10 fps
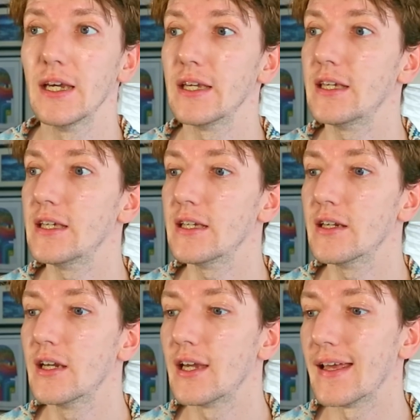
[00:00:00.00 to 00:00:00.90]

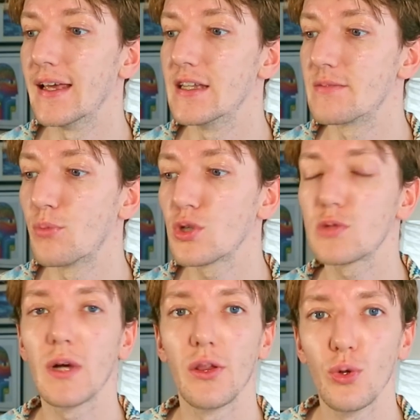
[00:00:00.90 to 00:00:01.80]
He is
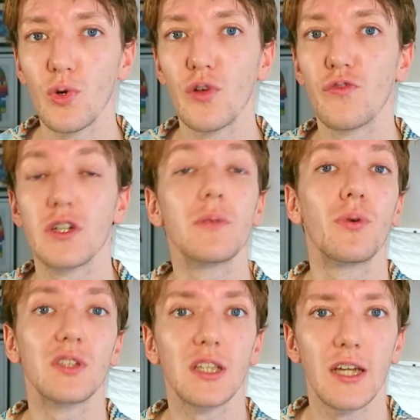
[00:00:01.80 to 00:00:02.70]
most well known for
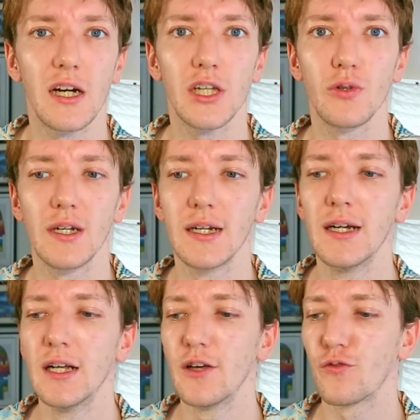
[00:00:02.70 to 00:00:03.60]
supposedly arguing
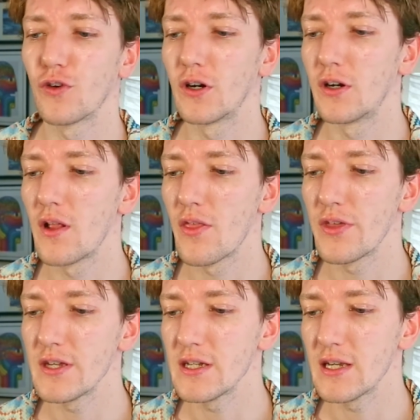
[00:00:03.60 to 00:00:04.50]
for
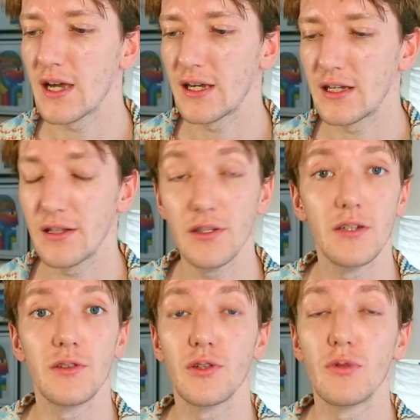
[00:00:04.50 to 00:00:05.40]
the
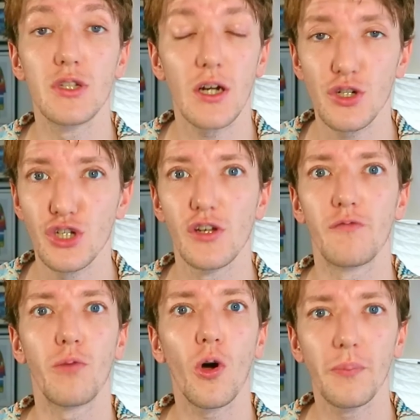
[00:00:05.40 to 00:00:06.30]
reduction
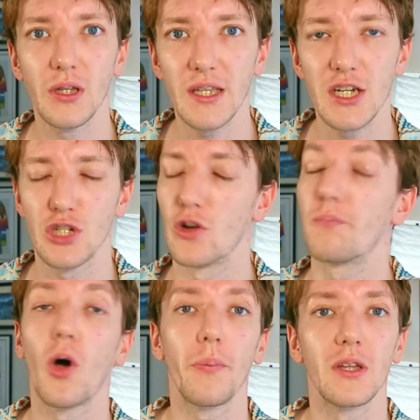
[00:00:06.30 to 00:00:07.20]
of population or
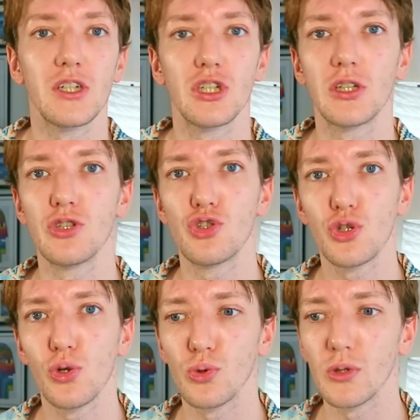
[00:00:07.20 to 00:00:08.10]
population
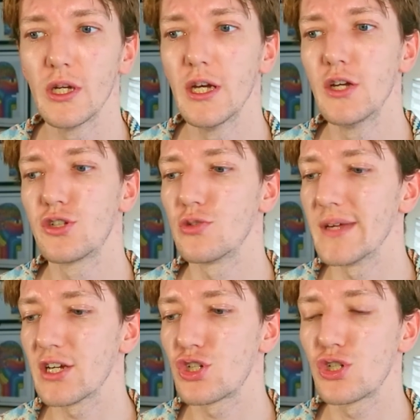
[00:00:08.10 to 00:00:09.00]
control to
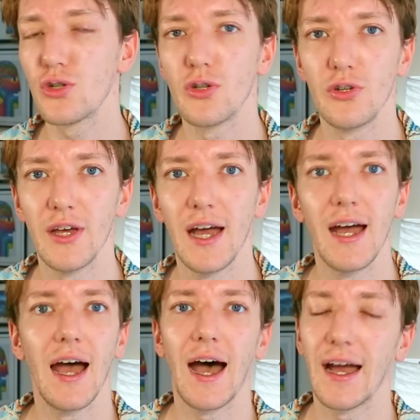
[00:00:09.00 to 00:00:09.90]
make sure that
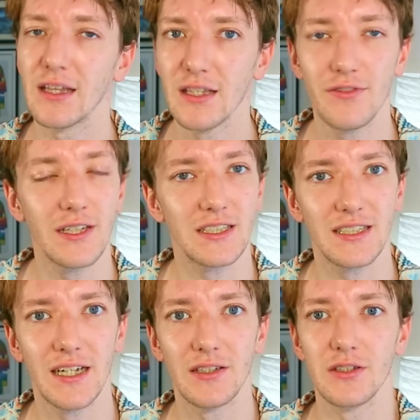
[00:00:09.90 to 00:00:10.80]
high living
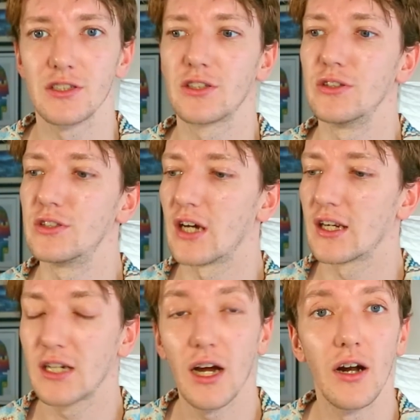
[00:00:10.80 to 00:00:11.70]
standards could
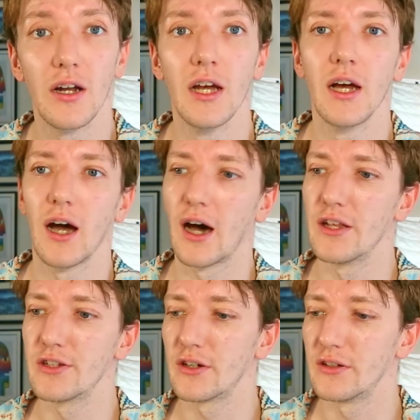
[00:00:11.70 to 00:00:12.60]
occur
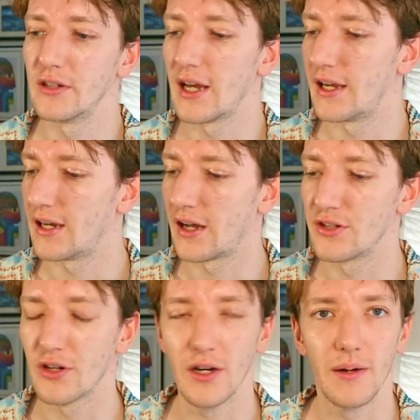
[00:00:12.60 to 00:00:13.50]
under
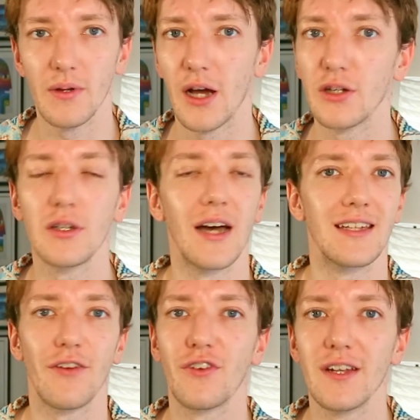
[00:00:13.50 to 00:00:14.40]
a
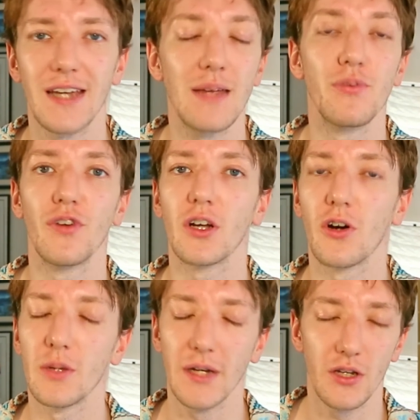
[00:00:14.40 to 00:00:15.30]
different type of
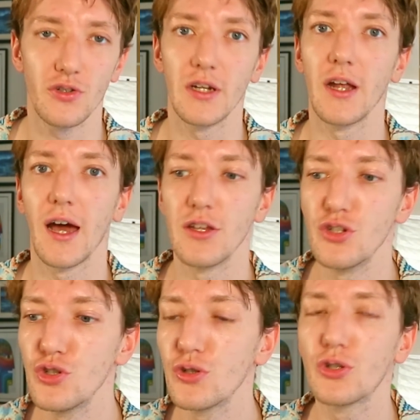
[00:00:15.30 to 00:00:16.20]
economy, under a
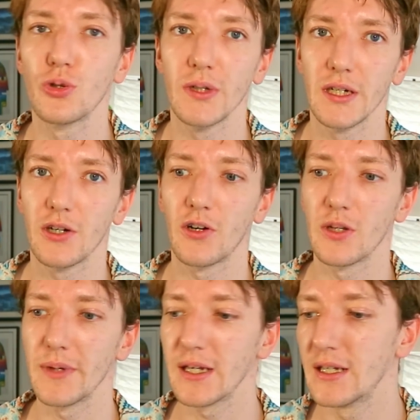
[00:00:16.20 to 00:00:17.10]
new growing
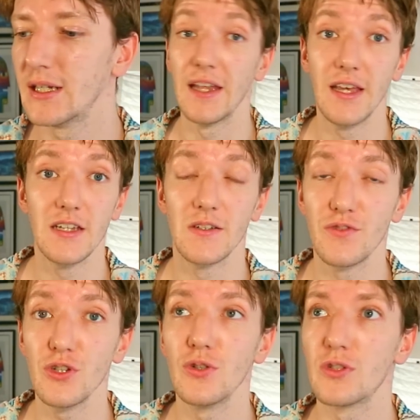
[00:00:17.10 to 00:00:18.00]
economy. In his
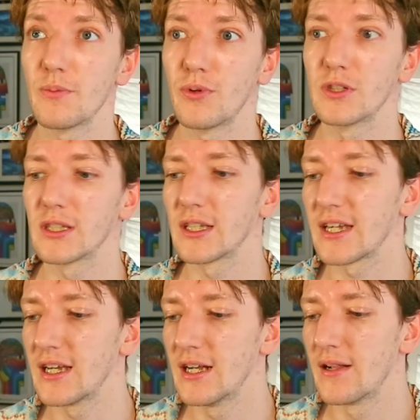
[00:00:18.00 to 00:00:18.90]
view,
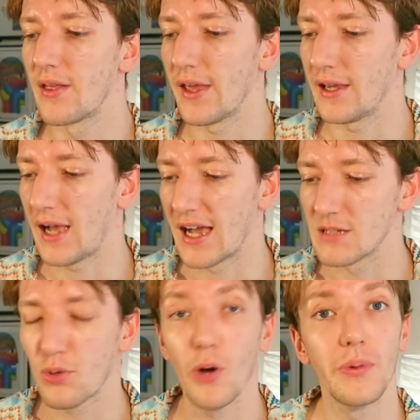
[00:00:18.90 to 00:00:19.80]
supposedly,
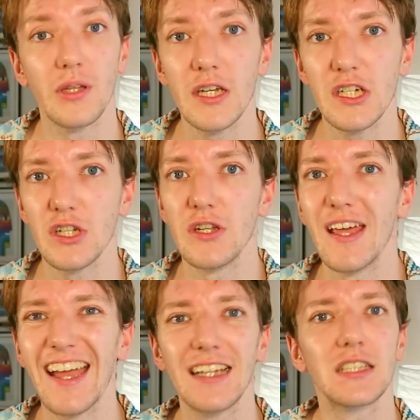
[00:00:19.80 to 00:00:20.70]
as
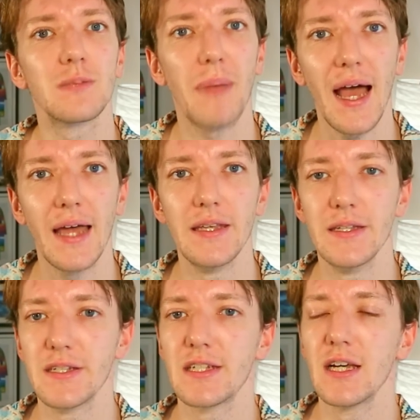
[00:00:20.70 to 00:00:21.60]
population
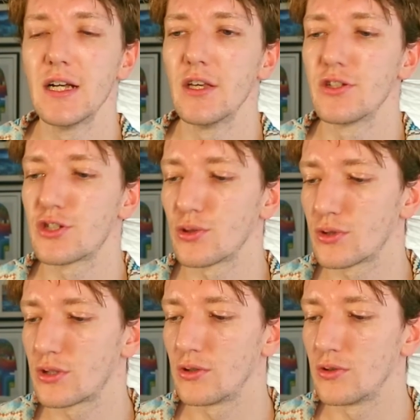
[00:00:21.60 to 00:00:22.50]
expands, so
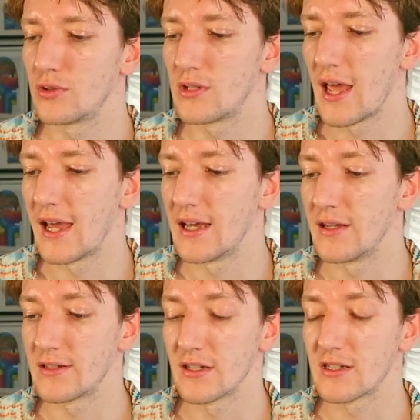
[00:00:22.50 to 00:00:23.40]
too
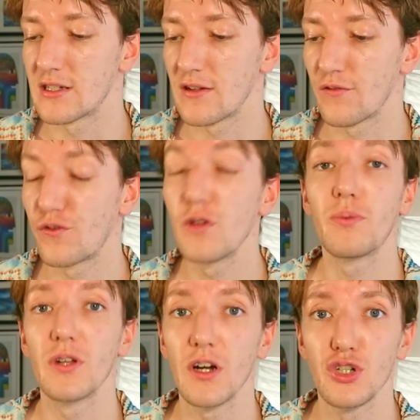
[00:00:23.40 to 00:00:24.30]
does food
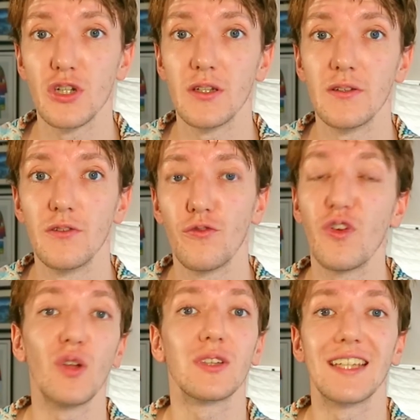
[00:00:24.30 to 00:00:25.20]
production
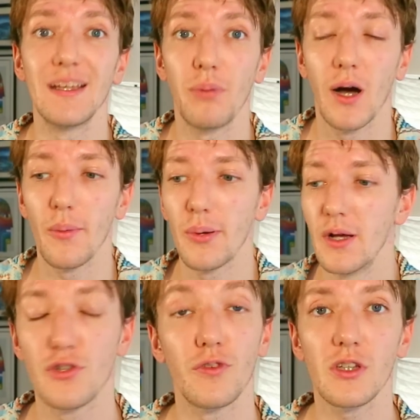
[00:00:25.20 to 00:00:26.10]
fail to keep up.
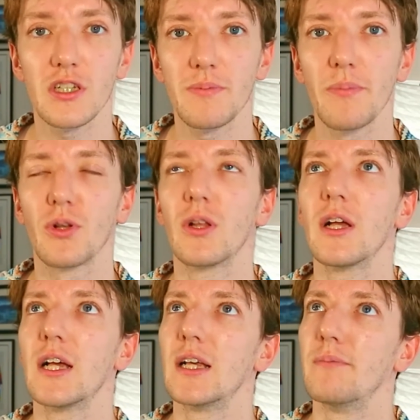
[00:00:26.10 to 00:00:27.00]
So for lots of people,
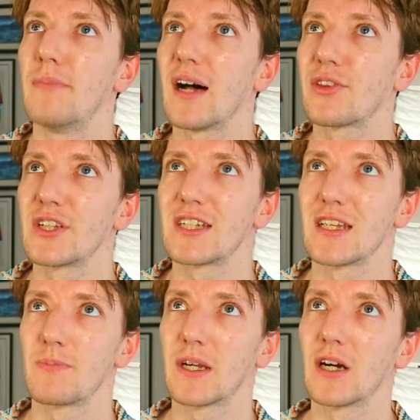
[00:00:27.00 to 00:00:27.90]
Malthus
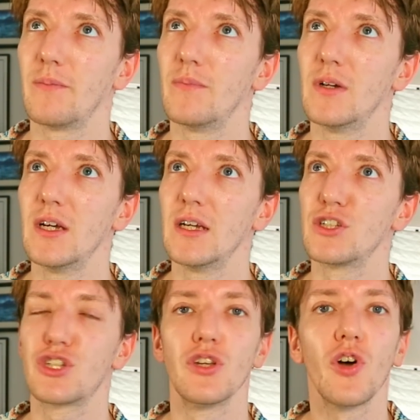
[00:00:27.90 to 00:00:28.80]
has become
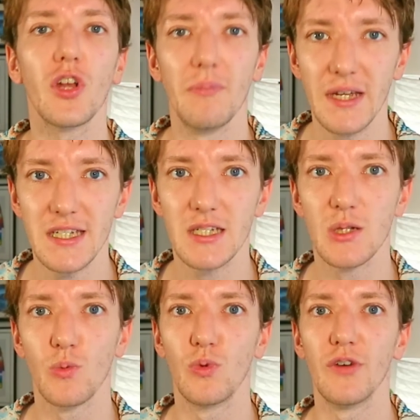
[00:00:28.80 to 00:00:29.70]
synonymous
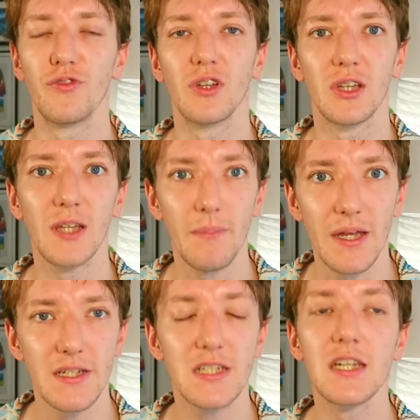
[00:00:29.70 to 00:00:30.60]
with
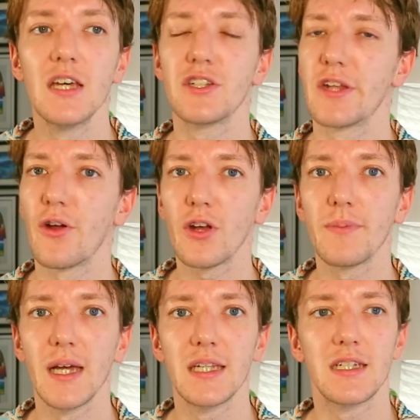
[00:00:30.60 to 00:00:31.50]
limits,
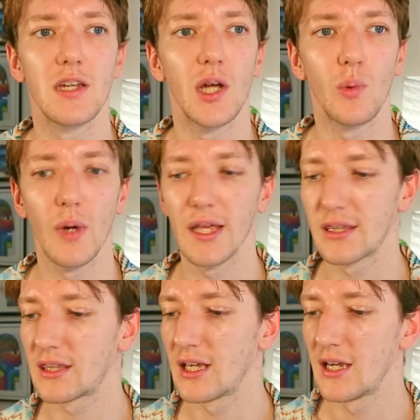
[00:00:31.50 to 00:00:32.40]
synonymous
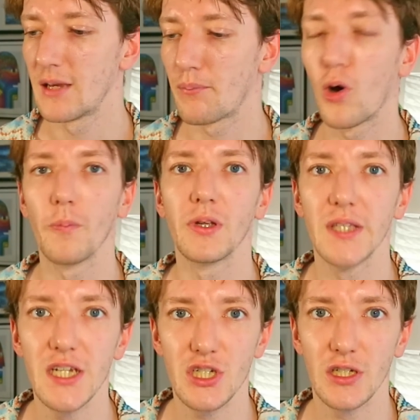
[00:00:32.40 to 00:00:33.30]
with
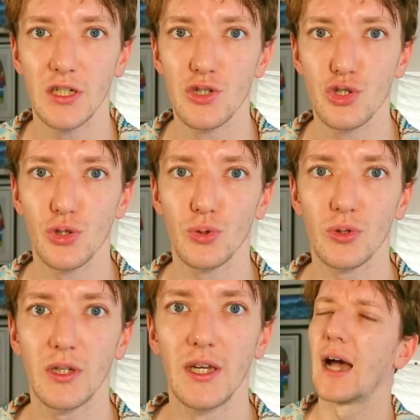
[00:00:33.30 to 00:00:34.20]
population control.